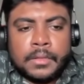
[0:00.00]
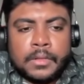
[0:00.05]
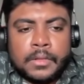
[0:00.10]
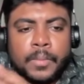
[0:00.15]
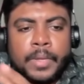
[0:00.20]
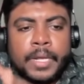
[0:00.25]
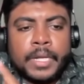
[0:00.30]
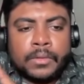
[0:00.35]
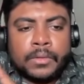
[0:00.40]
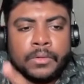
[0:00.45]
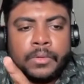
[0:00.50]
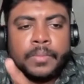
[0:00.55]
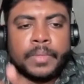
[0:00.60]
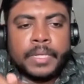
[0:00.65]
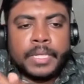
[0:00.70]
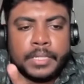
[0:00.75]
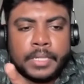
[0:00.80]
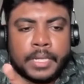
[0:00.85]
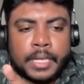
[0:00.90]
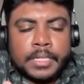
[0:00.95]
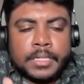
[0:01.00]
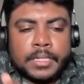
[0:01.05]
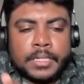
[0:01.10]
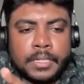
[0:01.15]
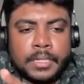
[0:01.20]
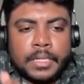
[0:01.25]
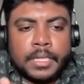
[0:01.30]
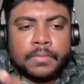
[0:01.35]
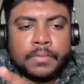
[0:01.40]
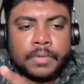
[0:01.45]
domain could be
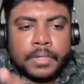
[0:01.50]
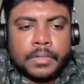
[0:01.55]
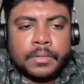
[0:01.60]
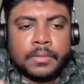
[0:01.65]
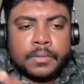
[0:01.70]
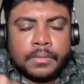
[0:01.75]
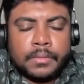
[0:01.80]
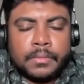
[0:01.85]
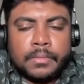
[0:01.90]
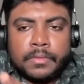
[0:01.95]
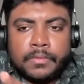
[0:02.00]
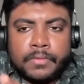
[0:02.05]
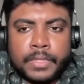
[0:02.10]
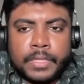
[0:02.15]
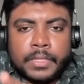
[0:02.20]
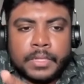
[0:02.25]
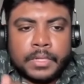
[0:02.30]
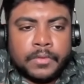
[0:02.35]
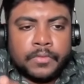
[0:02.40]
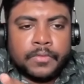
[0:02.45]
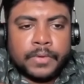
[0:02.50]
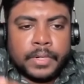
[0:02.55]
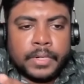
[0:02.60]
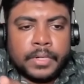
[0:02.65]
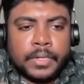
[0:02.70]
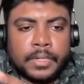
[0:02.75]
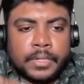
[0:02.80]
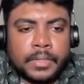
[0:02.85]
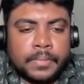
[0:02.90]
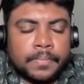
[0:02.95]
changed even with the
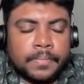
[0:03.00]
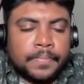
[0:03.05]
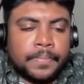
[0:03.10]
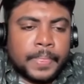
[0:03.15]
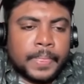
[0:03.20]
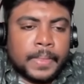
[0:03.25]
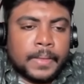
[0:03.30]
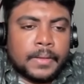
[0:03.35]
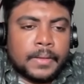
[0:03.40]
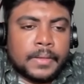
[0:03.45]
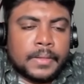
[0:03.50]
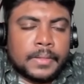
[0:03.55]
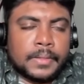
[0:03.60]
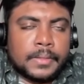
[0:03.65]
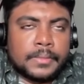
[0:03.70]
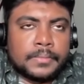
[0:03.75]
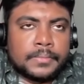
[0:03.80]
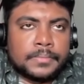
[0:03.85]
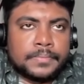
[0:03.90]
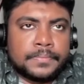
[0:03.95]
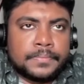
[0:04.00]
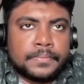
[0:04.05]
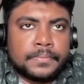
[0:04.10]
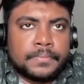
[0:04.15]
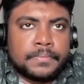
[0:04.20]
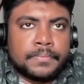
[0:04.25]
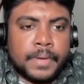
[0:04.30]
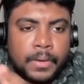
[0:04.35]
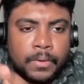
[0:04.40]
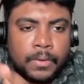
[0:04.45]
different
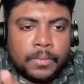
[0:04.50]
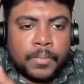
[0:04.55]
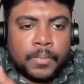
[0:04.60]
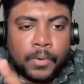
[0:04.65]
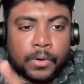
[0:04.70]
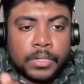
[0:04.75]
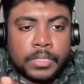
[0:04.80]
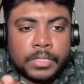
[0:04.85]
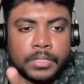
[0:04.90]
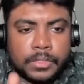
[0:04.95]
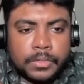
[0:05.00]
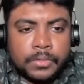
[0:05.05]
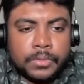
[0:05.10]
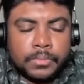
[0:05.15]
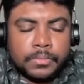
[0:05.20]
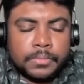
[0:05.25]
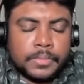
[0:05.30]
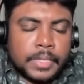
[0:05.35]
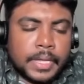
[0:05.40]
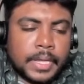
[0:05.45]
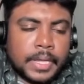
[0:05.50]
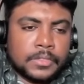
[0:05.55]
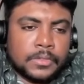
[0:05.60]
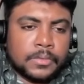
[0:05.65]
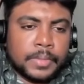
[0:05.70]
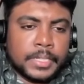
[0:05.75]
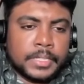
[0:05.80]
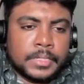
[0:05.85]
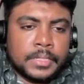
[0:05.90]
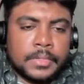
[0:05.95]
power ports as
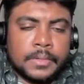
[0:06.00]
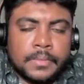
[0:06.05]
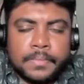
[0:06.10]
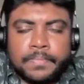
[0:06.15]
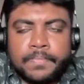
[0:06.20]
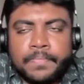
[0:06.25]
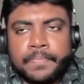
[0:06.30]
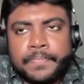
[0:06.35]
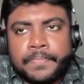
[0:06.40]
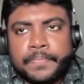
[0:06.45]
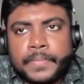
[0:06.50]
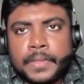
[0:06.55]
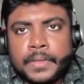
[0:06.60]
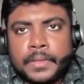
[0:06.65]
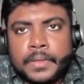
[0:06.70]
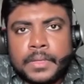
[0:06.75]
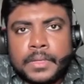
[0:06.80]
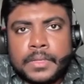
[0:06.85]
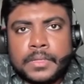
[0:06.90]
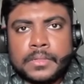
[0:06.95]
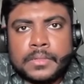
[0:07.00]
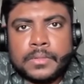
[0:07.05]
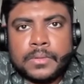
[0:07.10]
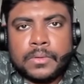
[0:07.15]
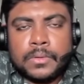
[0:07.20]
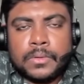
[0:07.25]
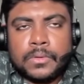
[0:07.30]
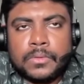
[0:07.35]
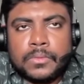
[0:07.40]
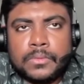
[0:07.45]
you mentioned.
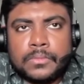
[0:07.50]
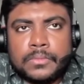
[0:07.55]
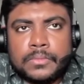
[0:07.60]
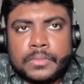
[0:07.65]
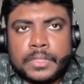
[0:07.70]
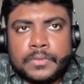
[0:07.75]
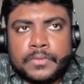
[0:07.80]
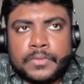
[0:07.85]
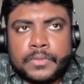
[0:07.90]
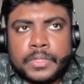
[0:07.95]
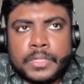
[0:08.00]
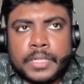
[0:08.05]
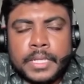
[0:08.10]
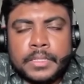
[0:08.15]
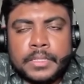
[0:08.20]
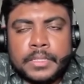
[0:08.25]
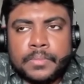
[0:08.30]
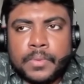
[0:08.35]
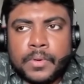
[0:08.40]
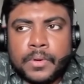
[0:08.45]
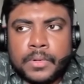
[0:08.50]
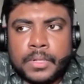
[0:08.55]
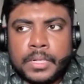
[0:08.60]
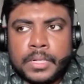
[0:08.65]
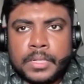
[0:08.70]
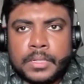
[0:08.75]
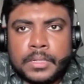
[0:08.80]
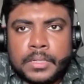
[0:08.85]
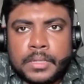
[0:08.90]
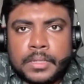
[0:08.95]
So if you change the port,
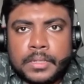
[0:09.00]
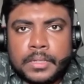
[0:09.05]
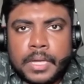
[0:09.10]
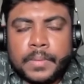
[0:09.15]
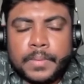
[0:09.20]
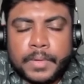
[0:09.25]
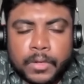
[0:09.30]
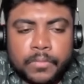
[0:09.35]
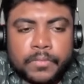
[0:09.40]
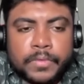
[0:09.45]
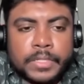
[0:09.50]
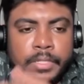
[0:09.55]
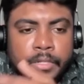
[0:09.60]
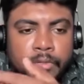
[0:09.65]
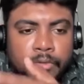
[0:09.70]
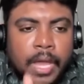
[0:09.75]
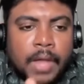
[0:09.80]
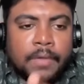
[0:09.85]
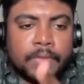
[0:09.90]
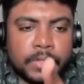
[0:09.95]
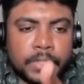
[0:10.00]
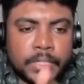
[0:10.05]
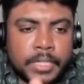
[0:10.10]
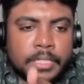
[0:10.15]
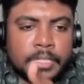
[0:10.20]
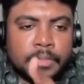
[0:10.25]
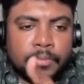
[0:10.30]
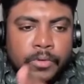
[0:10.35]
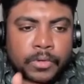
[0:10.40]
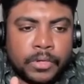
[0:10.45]
I mean, obviously you have to
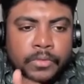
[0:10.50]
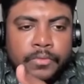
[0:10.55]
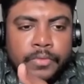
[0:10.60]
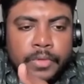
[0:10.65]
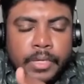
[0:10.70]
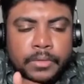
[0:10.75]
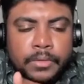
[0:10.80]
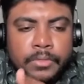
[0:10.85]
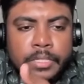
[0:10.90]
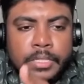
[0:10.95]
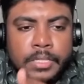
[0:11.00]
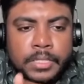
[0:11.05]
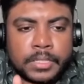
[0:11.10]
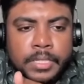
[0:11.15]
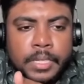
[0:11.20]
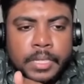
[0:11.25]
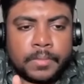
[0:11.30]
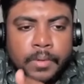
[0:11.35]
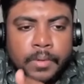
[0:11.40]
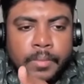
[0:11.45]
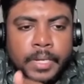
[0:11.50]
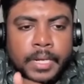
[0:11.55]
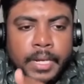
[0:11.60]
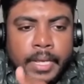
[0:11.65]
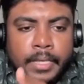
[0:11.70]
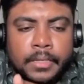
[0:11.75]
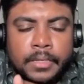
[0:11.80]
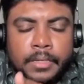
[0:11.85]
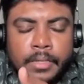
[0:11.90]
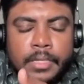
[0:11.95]
change the port if you are using the same domain,
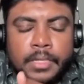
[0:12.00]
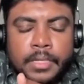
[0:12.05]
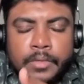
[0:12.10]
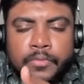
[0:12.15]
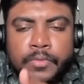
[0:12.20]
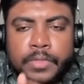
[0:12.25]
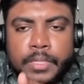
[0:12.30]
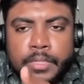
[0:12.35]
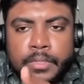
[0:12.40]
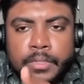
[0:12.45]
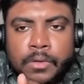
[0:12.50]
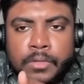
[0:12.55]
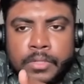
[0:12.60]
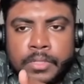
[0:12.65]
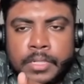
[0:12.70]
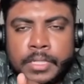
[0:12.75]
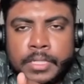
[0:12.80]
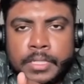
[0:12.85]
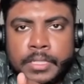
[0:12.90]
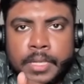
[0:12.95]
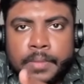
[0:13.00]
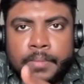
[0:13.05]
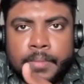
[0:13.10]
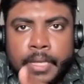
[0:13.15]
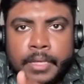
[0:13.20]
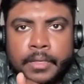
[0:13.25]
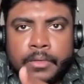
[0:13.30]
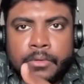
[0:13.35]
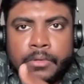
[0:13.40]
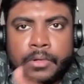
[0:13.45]
like if the host is same
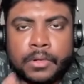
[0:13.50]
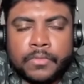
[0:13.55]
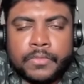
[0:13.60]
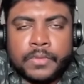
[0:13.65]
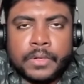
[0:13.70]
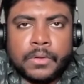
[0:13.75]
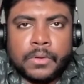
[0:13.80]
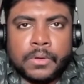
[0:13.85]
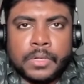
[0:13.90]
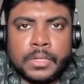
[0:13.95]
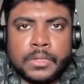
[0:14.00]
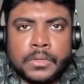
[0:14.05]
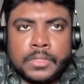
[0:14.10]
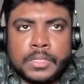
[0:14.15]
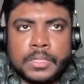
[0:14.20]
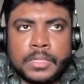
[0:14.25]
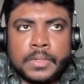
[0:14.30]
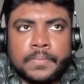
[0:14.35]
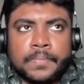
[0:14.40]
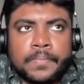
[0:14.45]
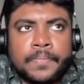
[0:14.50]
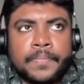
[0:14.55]
like your local host.